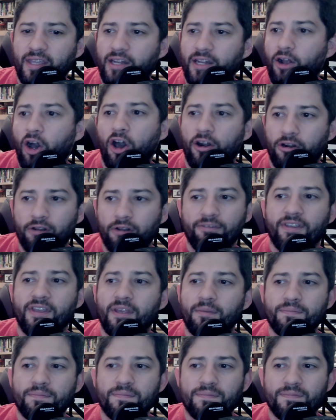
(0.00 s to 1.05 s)
honor of
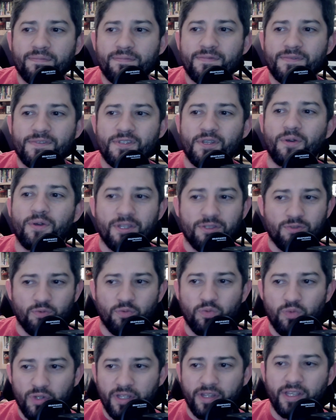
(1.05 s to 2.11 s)
him. So it's
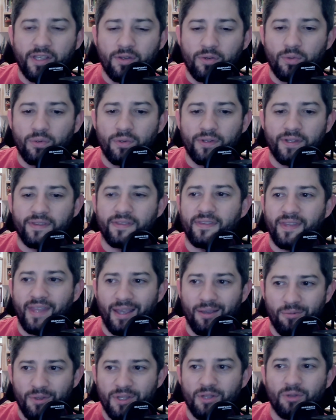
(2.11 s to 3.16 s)
really cool
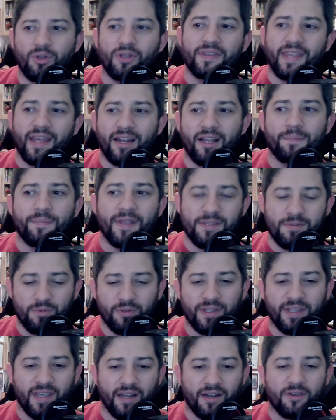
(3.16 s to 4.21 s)
that when you look that up, that's
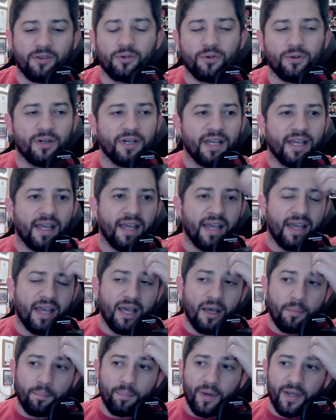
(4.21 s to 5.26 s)
really kind of cool.
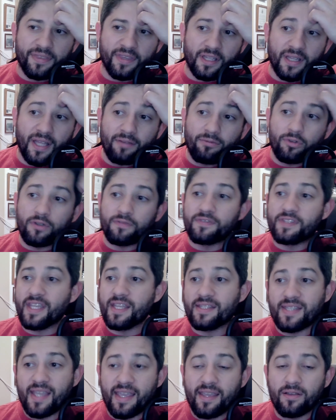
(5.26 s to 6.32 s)
But the level of
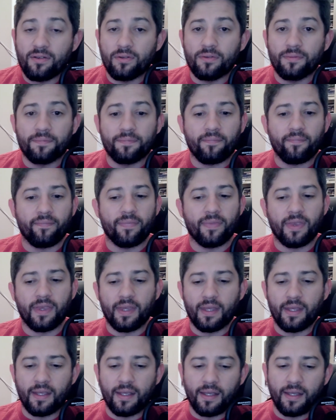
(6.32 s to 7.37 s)
detail
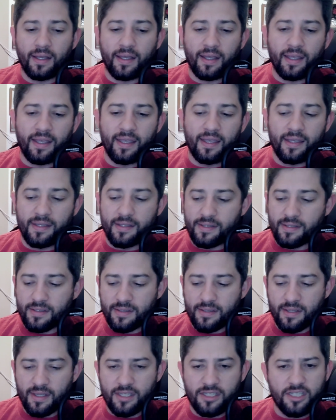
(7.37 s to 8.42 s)

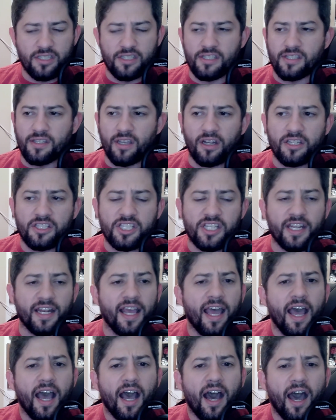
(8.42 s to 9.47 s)
is is just astonishing.
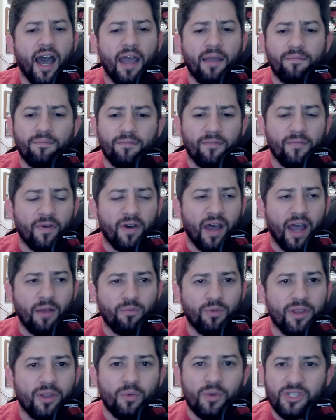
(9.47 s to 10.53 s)
I I
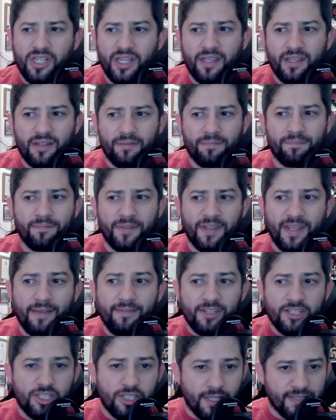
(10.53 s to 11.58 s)
really wish I could give
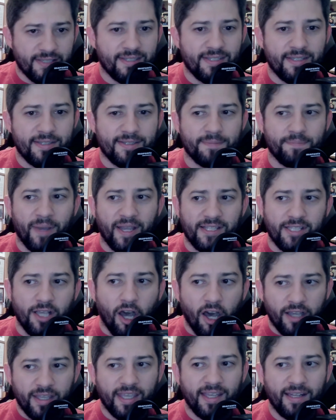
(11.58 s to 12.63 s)
it justice by
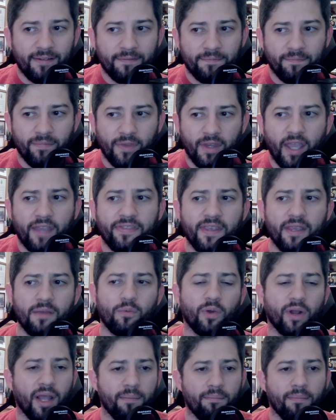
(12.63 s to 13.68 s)
talking. I think
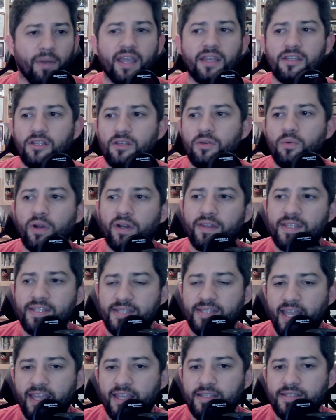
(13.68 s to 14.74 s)
what I might do one of these
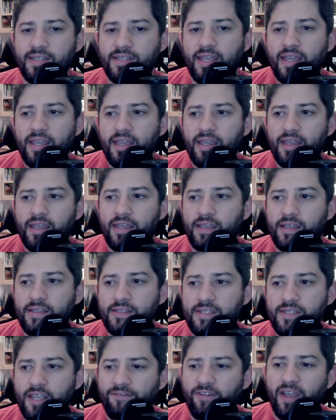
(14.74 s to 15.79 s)
days
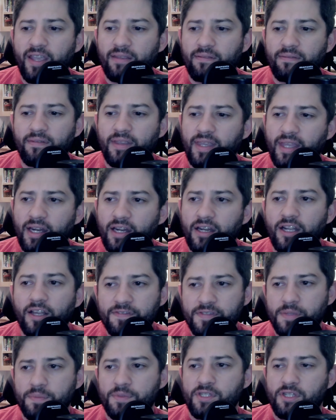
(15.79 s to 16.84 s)
is, if I get enough
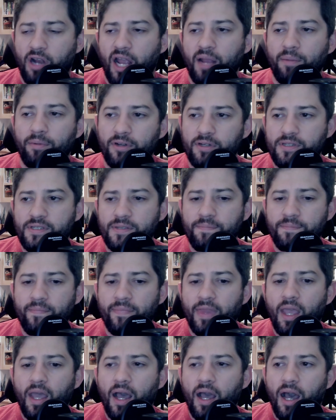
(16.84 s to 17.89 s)
subscribers,
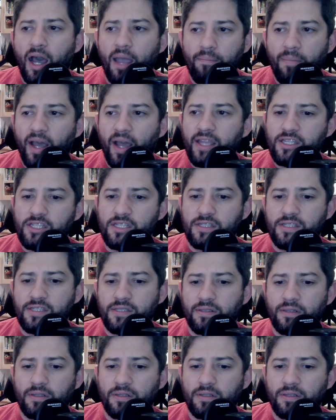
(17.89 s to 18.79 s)
I might just,